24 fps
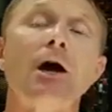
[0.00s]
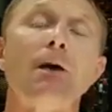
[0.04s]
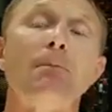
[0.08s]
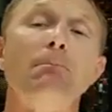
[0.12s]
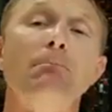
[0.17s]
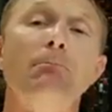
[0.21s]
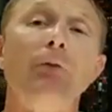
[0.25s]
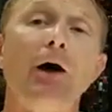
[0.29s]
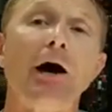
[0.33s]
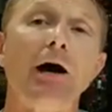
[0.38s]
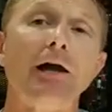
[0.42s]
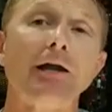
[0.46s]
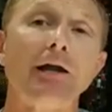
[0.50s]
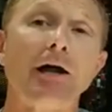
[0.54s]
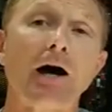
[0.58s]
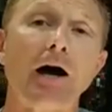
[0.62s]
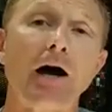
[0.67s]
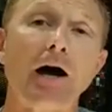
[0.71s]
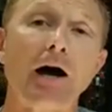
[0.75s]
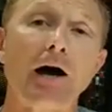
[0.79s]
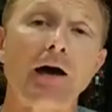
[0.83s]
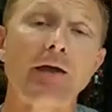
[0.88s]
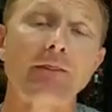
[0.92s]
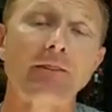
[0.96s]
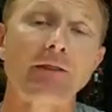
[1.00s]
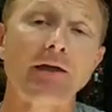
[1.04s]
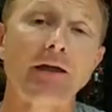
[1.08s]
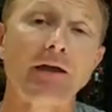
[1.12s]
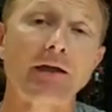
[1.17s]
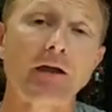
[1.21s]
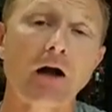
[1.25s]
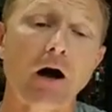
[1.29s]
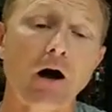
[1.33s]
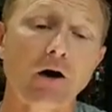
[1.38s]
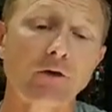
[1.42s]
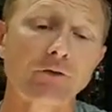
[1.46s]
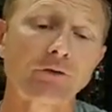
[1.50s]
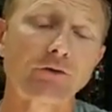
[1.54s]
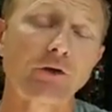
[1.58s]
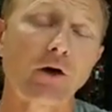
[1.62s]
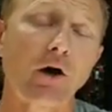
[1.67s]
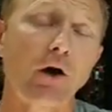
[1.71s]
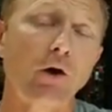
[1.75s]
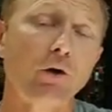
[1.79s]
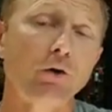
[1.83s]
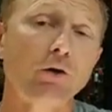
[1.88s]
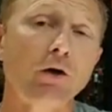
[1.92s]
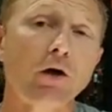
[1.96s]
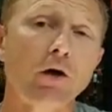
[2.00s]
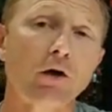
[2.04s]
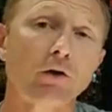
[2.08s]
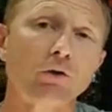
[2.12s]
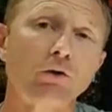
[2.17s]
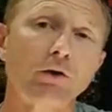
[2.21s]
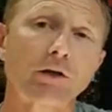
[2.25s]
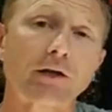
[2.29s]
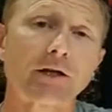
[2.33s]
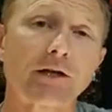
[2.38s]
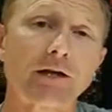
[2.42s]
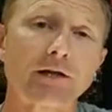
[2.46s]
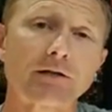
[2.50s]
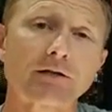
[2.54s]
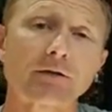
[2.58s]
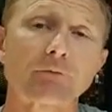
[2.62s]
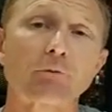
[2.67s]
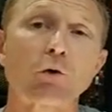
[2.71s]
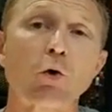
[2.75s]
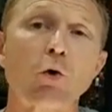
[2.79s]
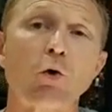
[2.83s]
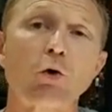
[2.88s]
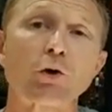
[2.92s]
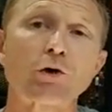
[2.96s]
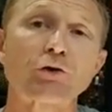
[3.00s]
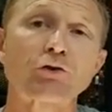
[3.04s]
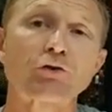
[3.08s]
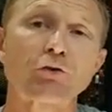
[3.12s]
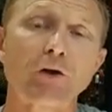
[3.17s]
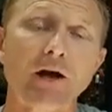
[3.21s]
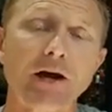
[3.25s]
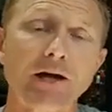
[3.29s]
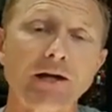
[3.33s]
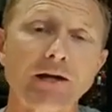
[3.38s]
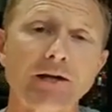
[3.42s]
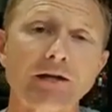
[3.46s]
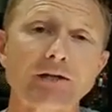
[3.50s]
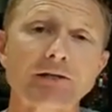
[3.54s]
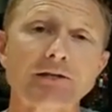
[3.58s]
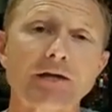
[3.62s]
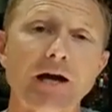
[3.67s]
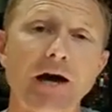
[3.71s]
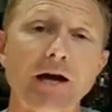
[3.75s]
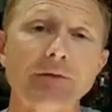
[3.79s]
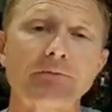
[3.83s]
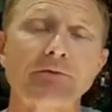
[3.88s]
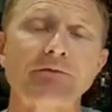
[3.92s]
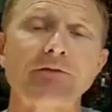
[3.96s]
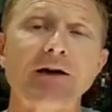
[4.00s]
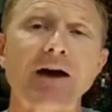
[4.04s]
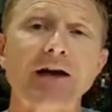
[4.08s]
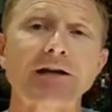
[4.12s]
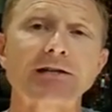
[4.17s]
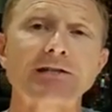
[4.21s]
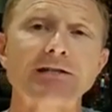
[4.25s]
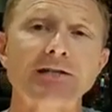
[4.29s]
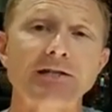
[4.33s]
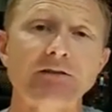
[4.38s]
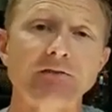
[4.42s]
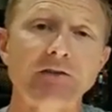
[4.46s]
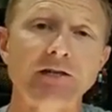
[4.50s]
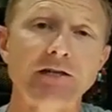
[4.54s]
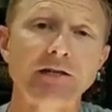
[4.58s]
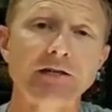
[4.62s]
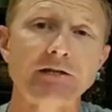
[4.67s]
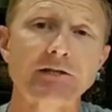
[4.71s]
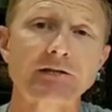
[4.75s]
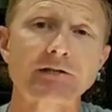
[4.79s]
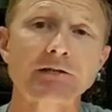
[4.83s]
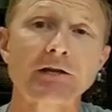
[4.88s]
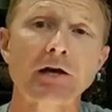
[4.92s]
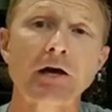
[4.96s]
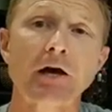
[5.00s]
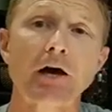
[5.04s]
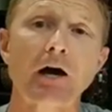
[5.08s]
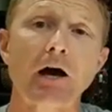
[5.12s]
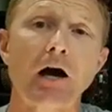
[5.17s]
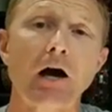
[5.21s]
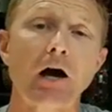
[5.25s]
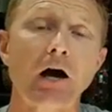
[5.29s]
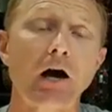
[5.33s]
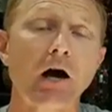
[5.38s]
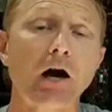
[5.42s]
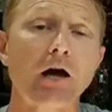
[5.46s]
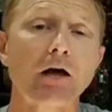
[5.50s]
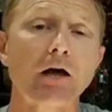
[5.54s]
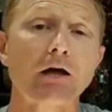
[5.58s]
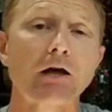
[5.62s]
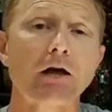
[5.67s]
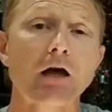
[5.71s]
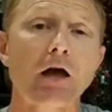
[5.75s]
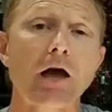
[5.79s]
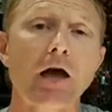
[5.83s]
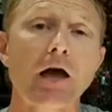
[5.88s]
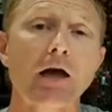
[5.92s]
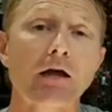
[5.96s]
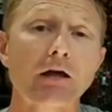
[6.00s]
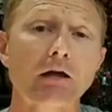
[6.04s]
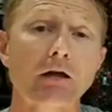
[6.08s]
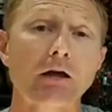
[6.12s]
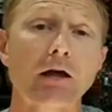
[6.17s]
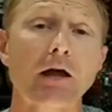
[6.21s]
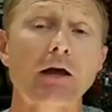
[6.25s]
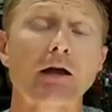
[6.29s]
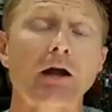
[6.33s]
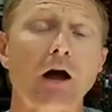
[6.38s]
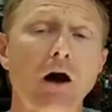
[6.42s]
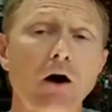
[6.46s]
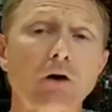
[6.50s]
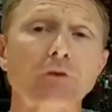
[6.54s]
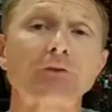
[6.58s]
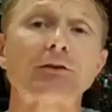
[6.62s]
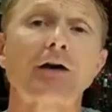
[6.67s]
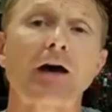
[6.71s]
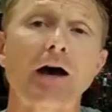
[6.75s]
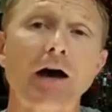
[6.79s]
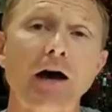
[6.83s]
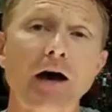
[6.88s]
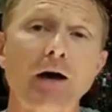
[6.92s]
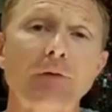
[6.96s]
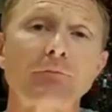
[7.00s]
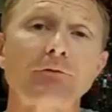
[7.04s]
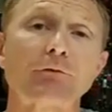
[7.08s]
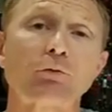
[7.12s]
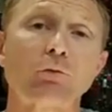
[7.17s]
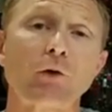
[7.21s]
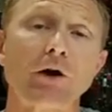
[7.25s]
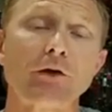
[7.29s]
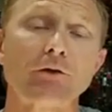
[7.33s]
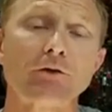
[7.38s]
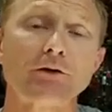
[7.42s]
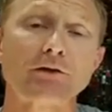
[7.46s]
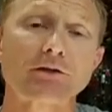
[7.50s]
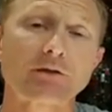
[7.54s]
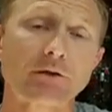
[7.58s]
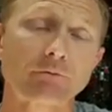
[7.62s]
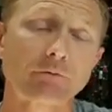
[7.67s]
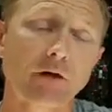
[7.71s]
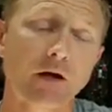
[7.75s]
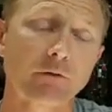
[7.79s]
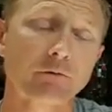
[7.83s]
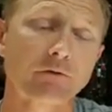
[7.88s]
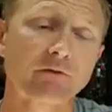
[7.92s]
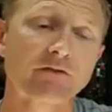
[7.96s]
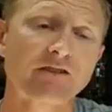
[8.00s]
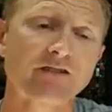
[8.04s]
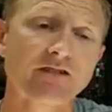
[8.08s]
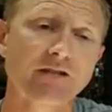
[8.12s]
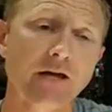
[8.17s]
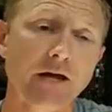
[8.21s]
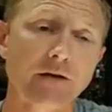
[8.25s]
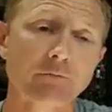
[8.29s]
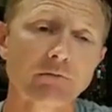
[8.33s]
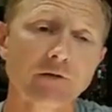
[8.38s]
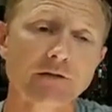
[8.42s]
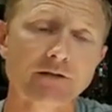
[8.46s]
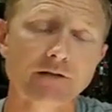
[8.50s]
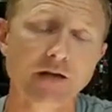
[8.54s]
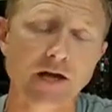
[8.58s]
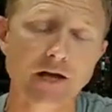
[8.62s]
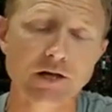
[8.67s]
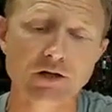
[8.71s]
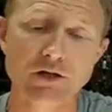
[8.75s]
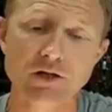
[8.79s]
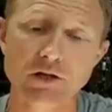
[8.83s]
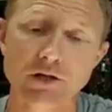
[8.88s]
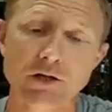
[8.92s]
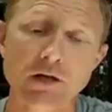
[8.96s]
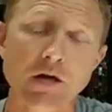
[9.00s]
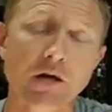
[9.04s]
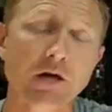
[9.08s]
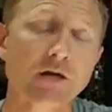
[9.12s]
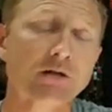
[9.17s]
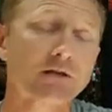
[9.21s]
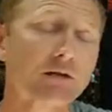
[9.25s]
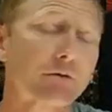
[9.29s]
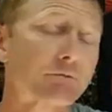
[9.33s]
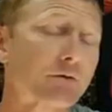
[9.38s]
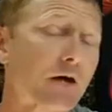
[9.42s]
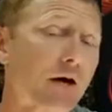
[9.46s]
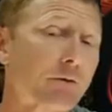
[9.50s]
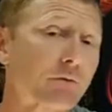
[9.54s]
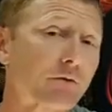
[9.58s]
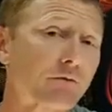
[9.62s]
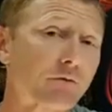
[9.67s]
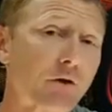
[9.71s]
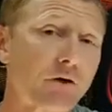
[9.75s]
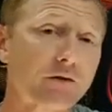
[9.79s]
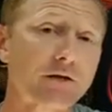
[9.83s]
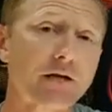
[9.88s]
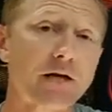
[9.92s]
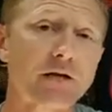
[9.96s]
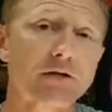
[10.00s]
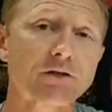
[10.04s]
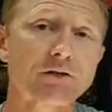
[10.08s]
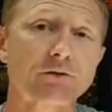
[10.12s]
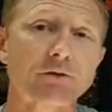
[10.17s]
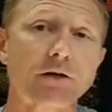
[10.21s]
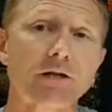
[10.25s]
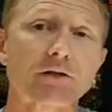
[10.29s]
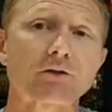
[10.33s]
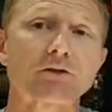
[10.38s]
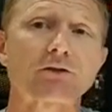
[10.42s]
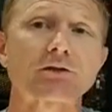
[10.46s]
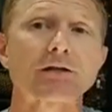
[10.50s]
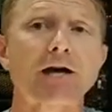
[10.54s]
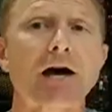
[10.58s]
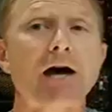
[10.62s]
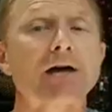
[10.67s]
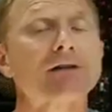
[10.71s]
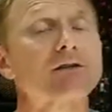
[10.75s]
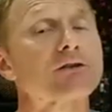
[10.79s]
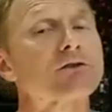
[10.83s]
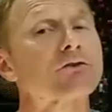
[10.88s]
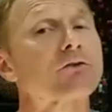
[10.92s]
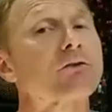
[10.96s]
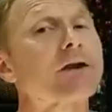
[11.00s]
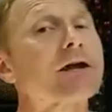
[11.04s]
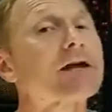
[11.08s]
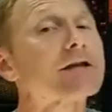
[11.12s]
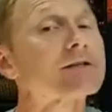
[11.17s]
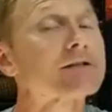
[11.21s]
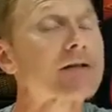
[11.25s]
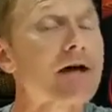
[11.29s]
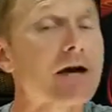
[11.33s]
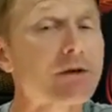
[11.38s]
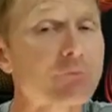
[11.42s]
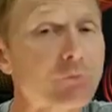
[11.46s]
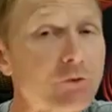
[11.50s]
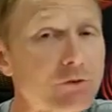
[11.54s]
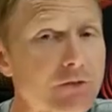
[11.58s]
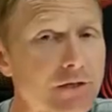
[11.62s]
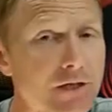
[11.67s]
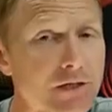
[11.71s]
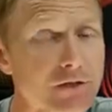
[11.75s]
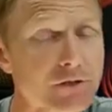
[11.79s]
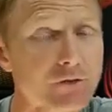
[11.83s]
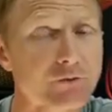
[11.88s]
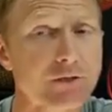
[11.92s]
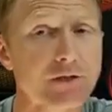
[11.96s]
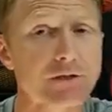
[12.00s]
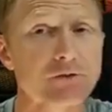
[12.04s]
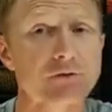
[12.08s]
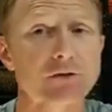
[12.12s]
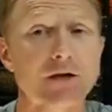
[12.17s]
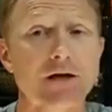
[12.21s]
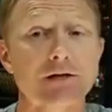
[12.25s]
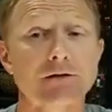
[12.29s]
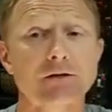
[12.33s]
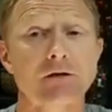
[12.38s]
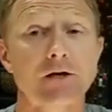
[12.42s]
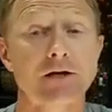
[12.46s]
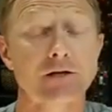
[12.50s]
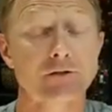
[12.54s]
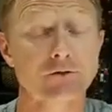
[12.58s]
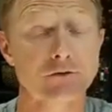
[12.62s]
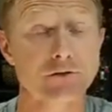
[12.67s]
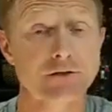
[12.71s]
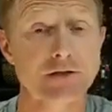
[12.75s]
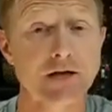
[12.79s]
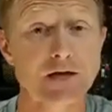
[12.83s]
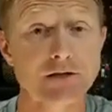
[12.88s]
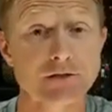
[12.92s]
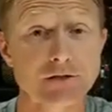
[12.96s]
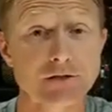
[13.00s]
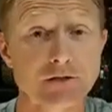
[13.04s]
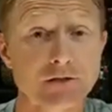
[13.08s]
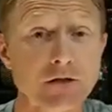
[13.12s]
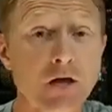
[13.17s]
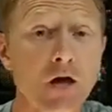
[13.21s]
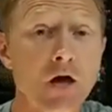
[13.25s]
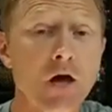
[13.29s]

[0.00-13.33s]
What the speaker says: But and then also looking at some core training type of activities at all times, whether it's some type of stabilization, some type of rotational exercises, or anti-rotational exercises.